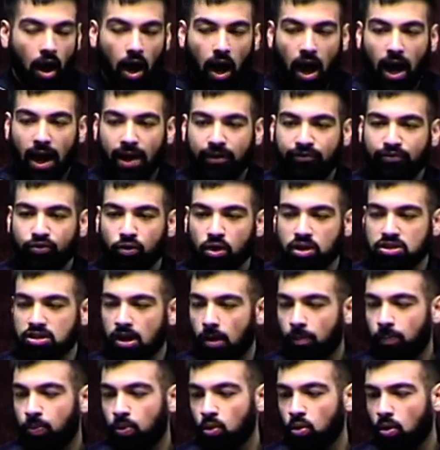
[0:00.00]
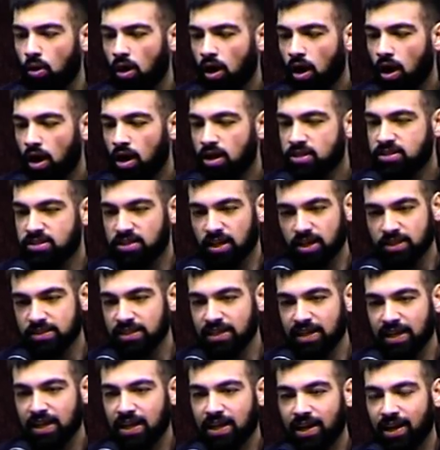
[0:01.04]
I have, for example, a
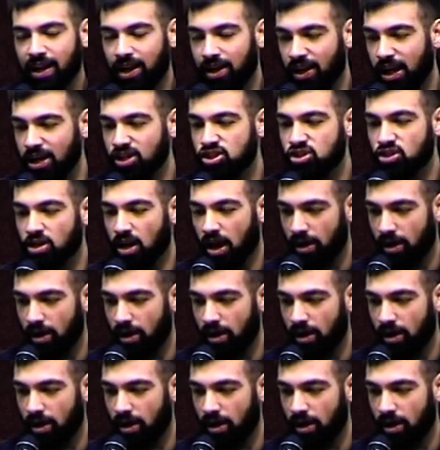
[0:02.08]
certain inclination.